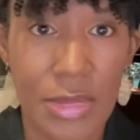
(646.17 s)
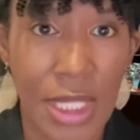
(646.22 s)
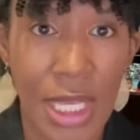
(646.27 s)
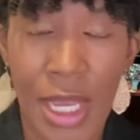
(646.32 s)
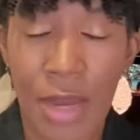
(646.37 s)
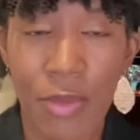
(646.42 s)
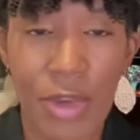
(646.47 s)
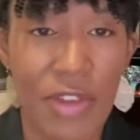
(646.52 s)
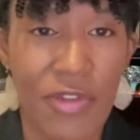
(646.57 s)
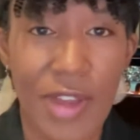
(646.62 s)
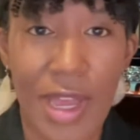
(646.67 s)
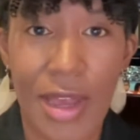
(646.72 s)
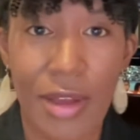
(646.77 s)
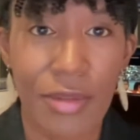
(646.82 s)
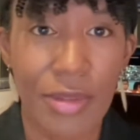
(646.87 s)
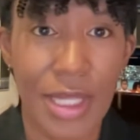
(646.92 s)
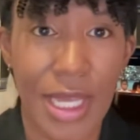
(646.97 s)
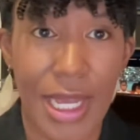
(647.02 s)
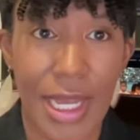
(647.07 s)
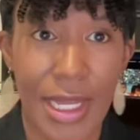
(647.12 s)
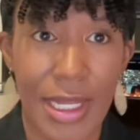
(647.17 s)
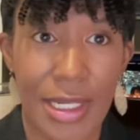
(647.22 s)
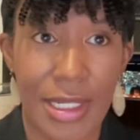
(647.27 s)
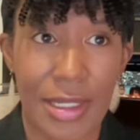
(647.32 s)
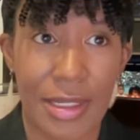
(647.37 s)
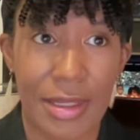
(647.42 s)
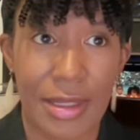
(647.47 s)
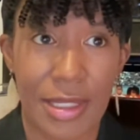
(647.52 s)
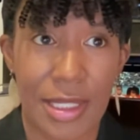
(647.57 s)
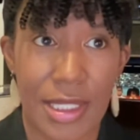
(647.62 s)
and we found that
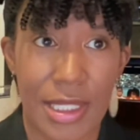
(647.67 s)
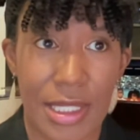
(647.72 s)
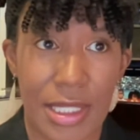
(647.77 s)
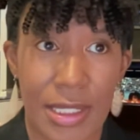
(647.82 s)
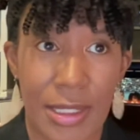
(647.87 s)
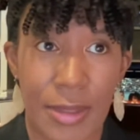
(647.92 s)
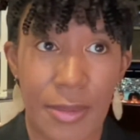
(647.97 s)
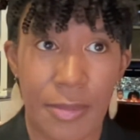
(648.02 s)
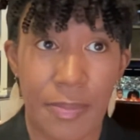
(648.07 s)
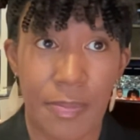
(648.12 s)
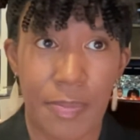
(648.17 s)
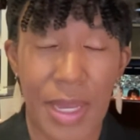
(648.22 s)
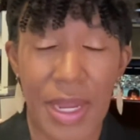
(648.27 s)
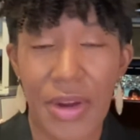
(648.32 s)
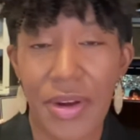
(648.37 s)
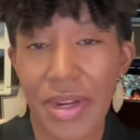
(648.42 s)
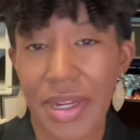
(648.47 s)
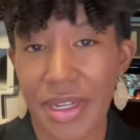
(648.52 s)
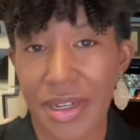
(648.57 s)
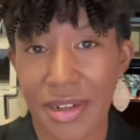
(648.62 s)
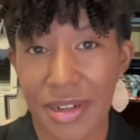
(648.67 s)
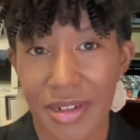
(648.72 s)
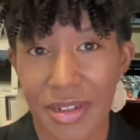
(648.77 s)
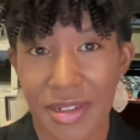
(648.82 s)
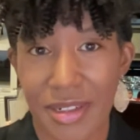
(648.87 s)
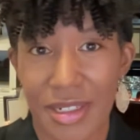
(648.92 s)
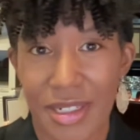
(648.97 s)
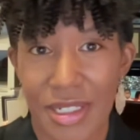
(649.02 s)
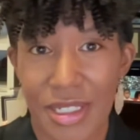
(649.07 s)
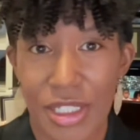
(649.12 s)
the barrier
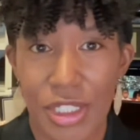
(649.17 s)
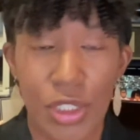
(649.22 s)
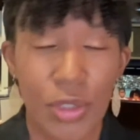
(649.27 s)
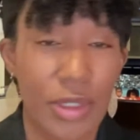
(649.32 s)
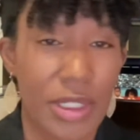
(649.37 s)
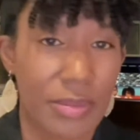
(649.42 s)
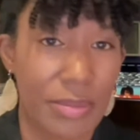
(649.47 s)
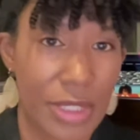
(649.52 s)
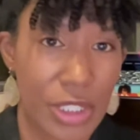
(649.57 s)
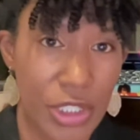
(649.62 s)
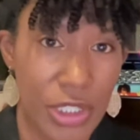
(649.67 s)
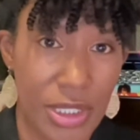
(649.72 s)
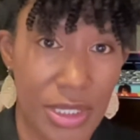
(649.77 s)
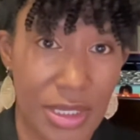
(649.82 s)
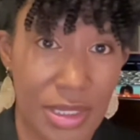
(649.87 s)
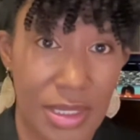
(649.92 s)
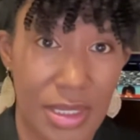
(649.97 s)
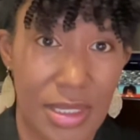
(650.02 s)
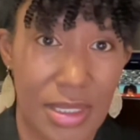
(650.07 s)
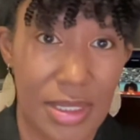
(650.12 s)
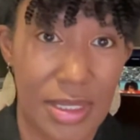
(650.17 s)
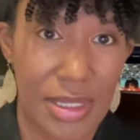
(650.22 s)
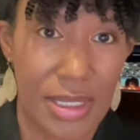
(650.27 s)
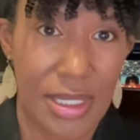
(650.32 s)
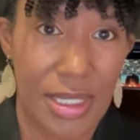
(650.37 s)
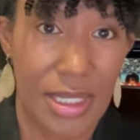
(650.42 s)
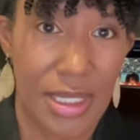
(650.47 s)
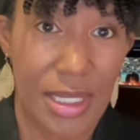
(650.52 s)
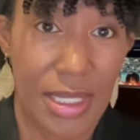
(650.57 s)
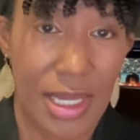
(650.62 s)
to admissions
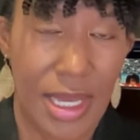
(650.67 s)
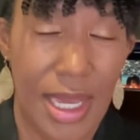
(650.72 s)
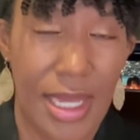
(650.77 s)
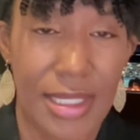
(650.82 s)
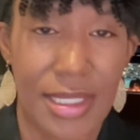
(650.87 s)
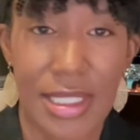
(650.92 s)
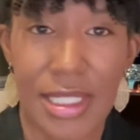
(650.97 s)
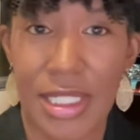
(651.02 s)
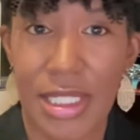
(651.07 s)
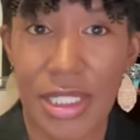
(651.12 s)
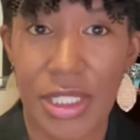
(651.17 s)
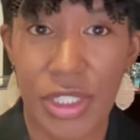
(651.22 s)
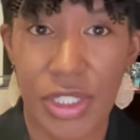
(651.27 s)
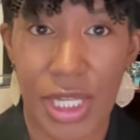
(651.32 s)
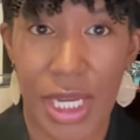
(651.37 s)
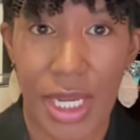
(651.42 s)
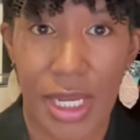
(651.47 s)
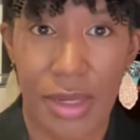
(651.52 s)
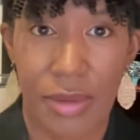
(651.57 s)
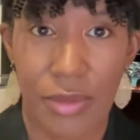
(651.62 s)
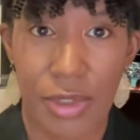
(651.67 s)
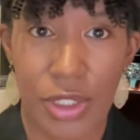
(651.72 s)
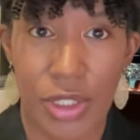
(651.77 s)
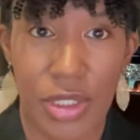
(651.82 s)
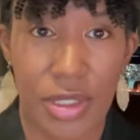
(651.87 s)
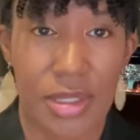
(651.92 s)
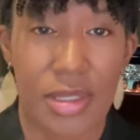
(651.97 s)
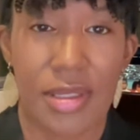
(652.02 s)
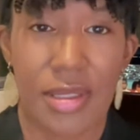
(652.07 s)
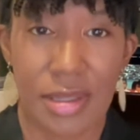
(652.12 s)
at TJ, which
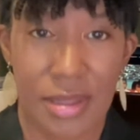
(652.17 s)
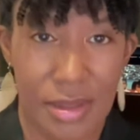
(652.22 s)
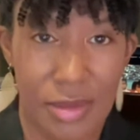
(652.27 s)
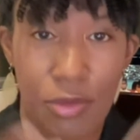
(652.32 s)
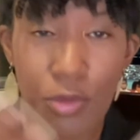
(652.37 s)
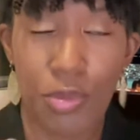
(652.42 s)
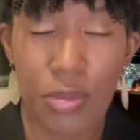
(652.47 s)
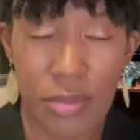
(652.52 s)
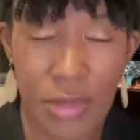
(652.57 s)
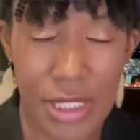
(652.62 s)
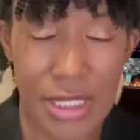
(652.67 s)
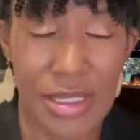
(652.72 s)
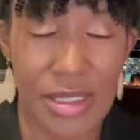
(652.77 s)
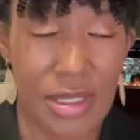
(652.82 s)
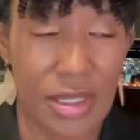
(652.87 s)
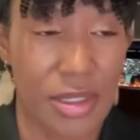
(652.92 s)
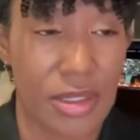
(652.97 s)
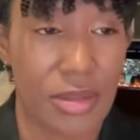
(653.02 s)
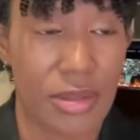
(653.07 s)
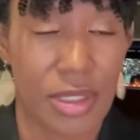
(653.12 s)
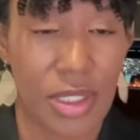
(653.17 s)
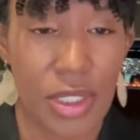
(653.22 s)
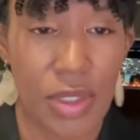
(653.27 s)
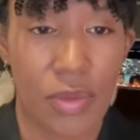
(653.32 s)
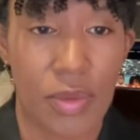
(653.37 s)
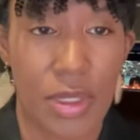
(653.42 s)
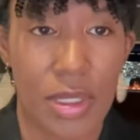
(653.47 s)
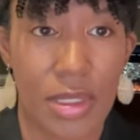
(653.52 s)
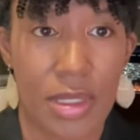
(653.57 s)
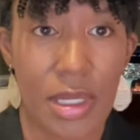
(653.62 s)
is considered,
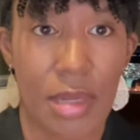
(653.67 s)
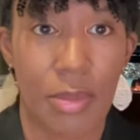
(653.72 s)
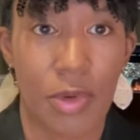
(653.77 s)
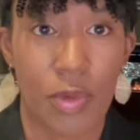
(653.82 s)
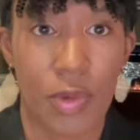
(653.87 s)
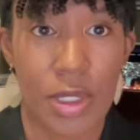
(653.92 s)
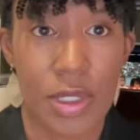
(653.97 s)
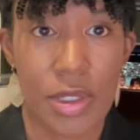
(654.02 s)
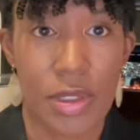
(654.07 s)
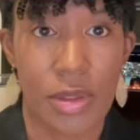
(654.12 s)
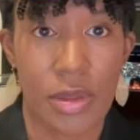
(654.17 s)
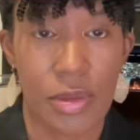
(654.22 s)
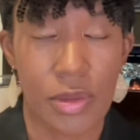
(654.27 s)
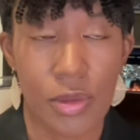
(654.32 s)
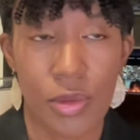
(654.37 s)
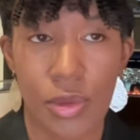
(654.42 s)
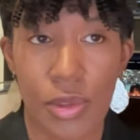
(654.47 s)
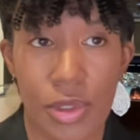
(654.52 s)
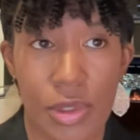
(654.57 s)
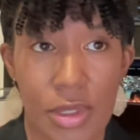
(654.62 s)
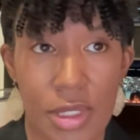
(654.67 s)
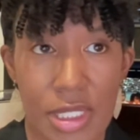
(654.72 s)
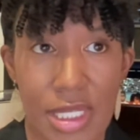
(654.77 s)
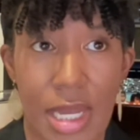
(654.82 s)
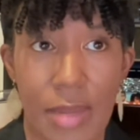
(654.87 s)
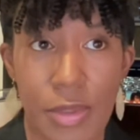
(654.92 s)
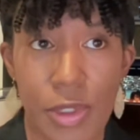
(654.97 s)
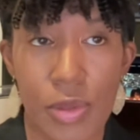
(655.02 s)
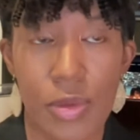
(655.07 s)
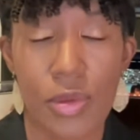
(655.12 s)
one of the number one schools or the
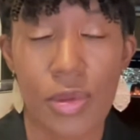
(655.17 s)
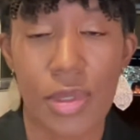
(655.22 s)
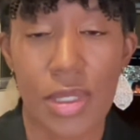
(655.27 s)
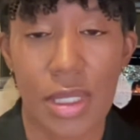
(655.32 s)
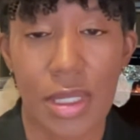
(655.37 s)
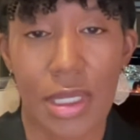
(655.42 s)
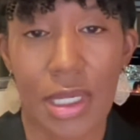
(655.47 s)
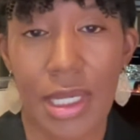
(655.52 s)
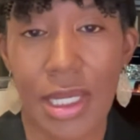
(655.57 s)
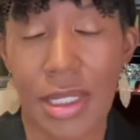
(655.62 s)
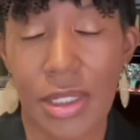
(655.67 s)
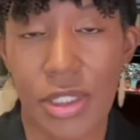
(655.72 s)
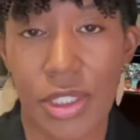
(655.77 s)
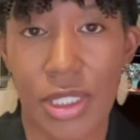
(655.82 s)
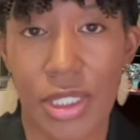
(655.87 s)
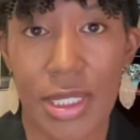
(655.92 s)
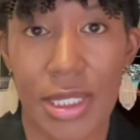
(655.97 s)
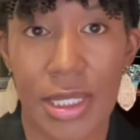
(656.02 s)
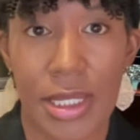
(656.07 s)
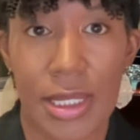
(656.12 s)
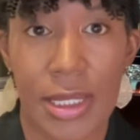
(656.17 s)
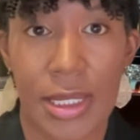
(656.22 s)
top schools in the nation,